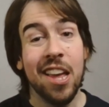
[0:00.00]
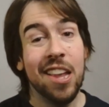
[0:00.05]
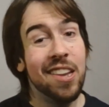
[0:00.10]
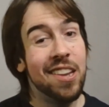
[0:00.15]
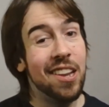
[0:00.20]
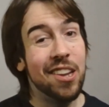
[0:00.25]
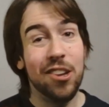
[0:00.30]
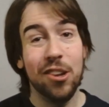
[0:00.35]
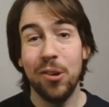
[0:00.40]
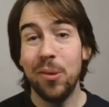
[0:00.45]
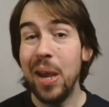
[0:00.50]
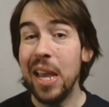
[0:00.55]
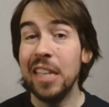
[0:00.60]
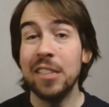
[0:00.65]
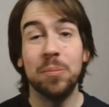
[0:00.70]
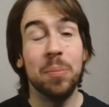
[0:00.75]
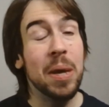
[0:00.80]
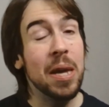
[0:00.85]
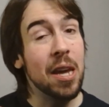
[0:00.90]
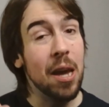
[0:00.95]
to do is
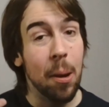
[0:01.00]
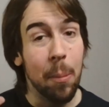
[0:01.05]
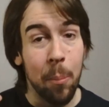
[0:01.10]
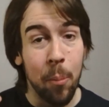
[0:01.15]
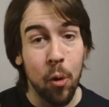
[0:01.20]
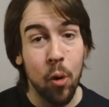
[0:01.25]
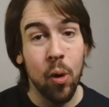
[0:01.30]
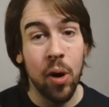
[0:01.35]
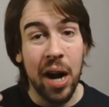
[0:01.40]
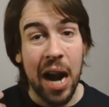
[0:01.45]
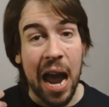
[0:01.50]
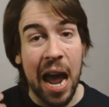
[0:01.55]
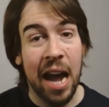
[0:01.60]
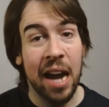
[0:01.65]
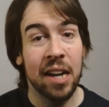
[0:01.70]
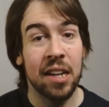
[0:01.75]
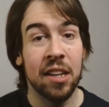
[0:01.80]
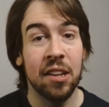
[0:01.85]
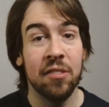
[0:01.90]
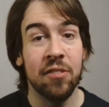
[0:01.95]
be more
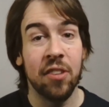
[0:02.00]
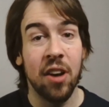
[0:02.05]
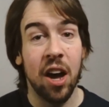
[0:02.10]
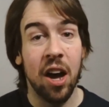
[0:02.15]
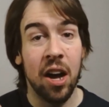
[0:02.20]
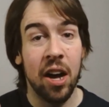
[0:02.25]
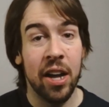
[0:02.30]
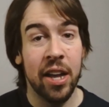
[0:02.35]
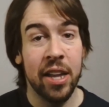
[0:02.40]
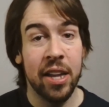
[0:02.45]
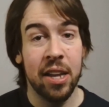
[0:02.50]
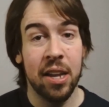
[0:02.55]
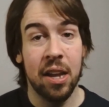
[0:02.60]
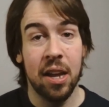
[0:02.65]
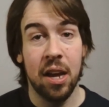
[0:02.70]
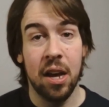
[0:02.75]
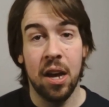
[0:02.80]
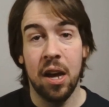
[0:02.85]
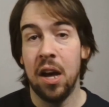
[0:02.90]
active on,